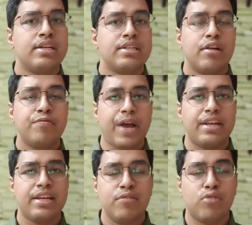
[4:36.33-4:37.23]
Now
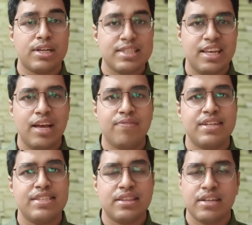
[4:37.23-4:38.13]
finally, what is left
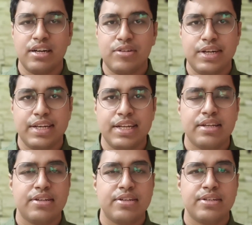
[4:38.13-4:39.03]
is the third rating.
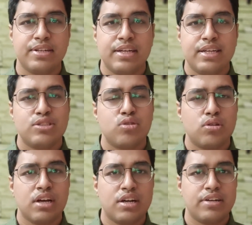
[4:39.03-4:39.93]
So
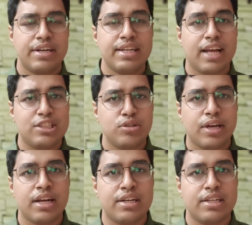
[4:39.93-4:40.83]
third rating, as you can
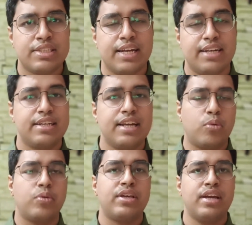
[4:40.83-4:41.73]
understand.
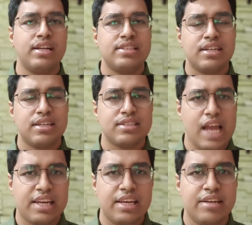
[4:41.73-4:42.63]
Now here is a
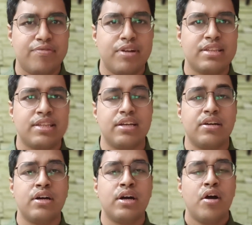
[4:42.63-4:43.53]
slightly different thing.
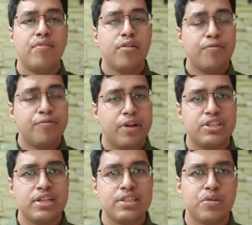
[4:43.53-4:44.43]
For
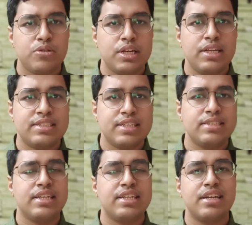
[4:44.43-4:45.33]
freshers, usually since
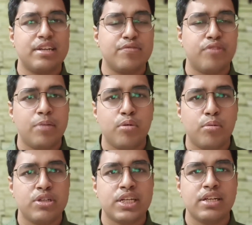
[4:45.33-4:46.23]
it is a default
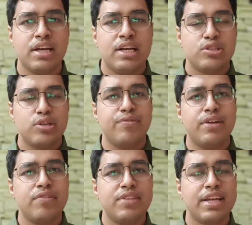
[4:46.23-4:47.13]
promotion, so
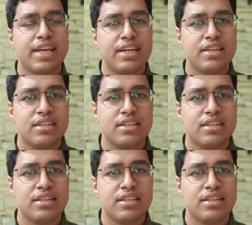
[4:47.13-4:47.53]
even if they get